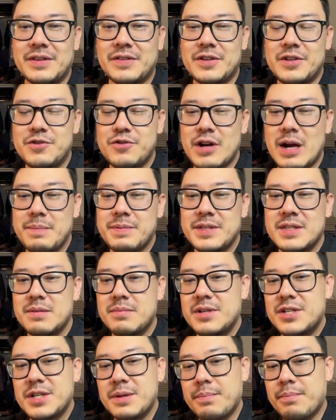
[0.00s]
So he drops the
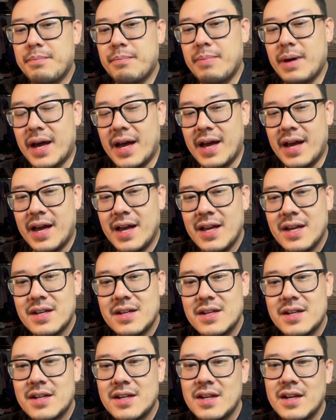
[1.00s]
bishop
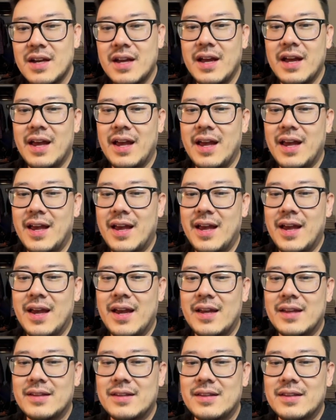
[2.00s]
back,
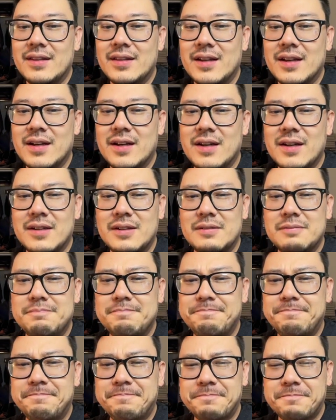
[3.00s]
and
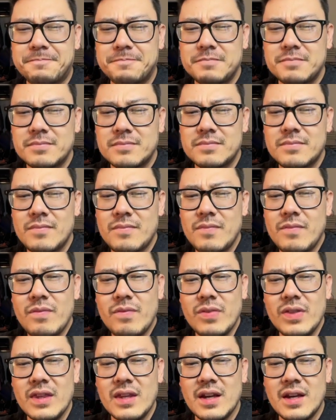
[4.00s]
I
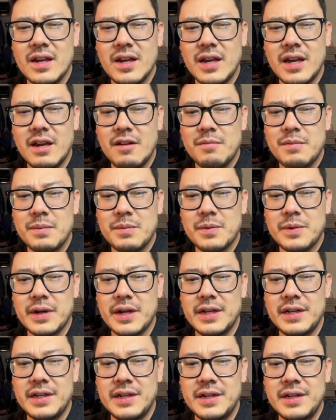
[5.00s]
can't remember what I
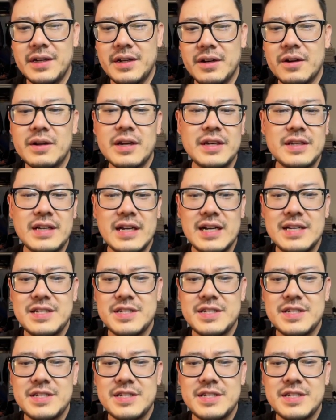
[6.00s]
did here. Okay, yeah, I